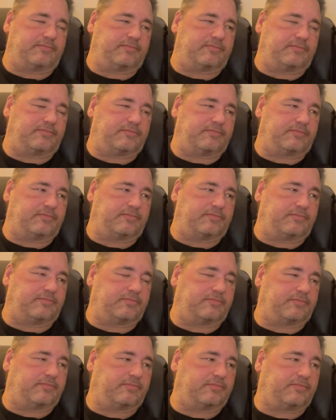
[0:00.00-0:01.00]

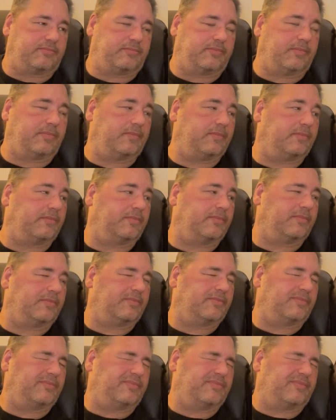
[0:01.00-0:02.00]

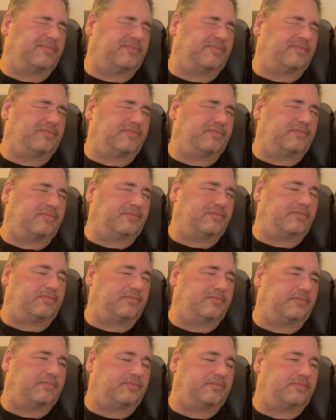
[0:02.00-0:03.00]

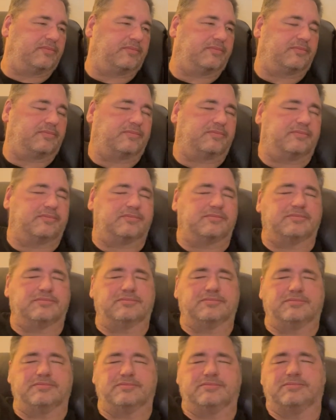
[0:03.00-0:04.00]

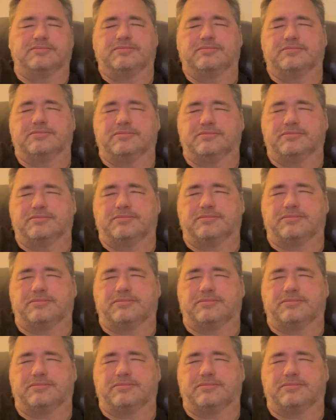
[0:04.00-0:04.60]
This person isn't speaking.